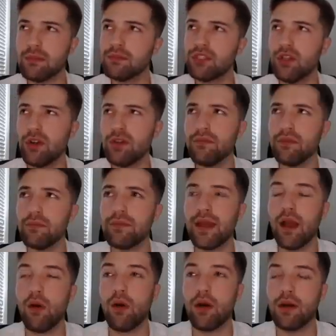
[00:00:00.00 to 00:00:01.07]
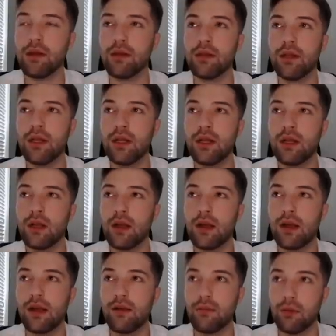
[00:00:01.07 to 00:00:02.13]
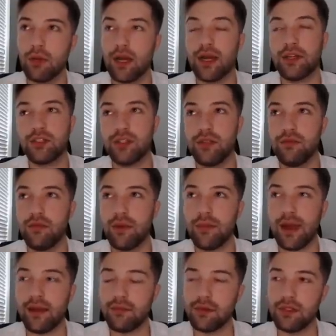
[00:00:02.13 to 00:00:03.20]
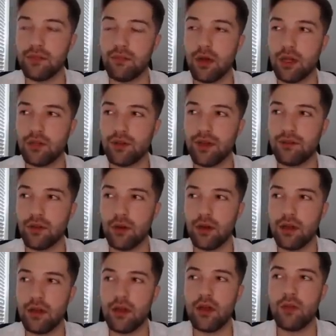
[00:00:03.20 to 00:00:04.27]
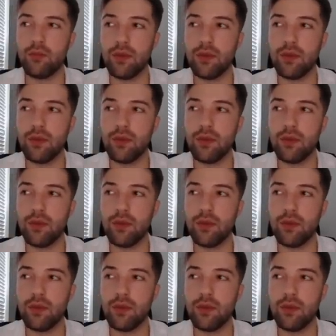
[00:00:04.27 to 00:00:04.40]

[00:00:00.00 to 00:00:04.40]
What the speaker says: starting from now on, from after this mock draft on,